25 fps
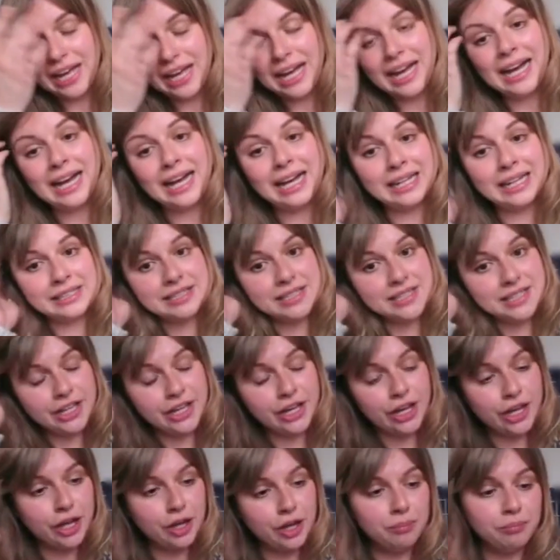And
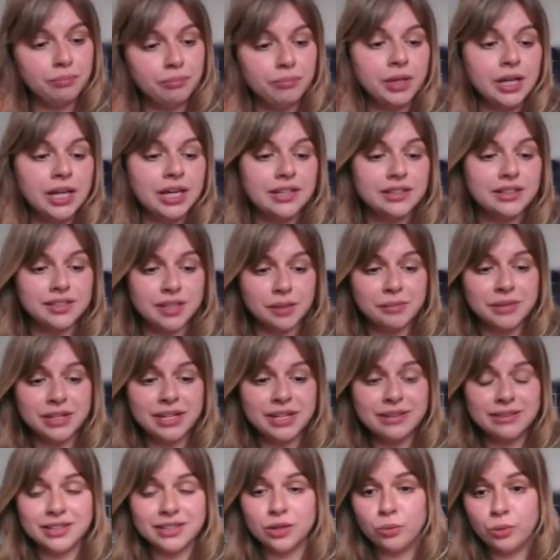
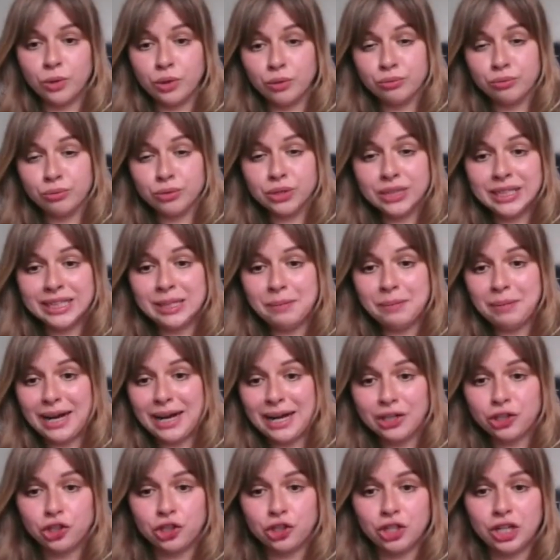something that we're really
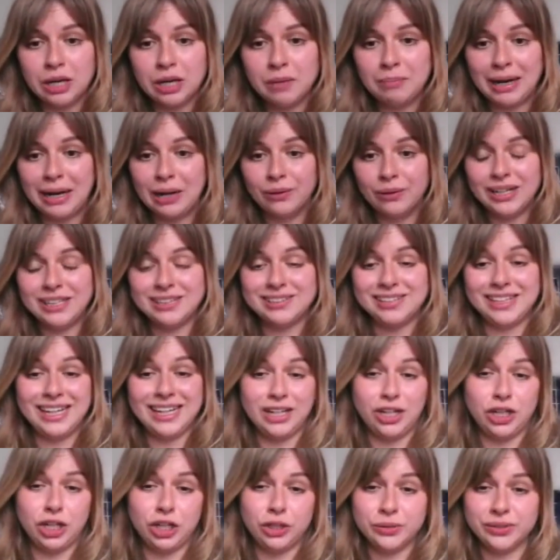passionate about is
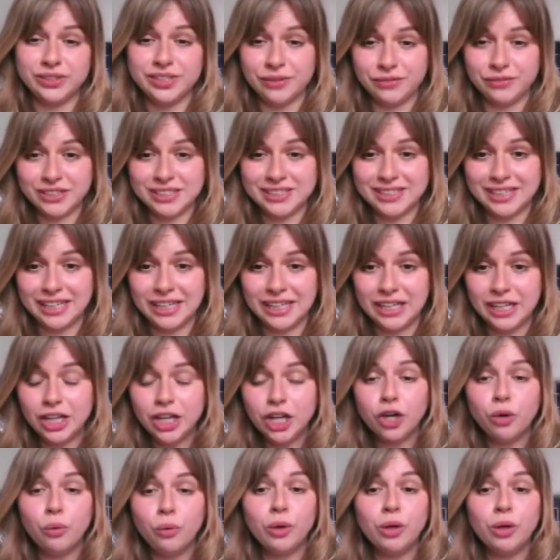inclusivity.